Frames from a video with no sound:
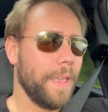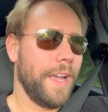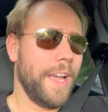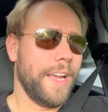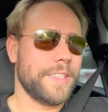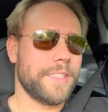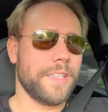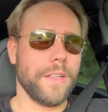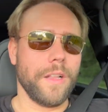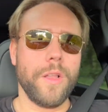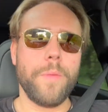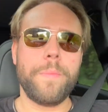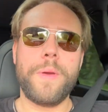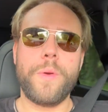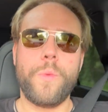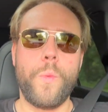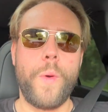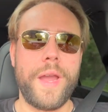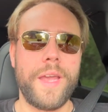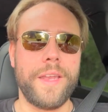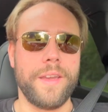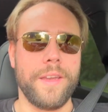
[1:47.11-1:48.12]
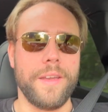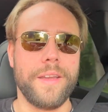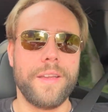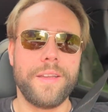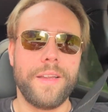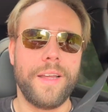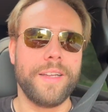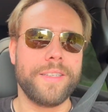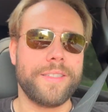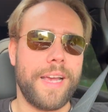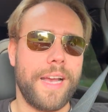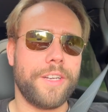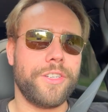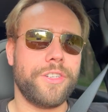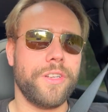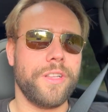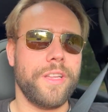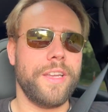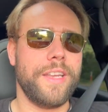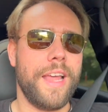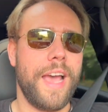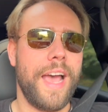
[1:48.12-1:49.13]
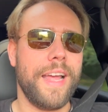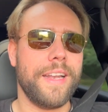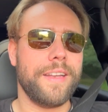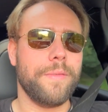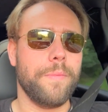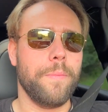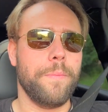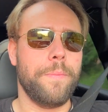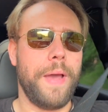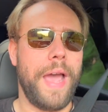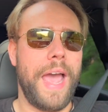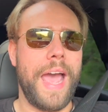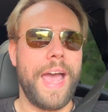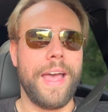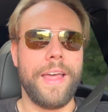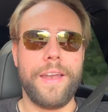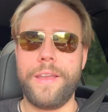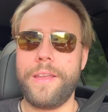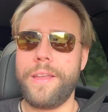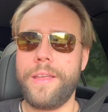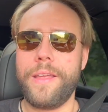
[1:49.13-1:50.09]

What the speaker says: It's a little bit weighted. It's actually not bad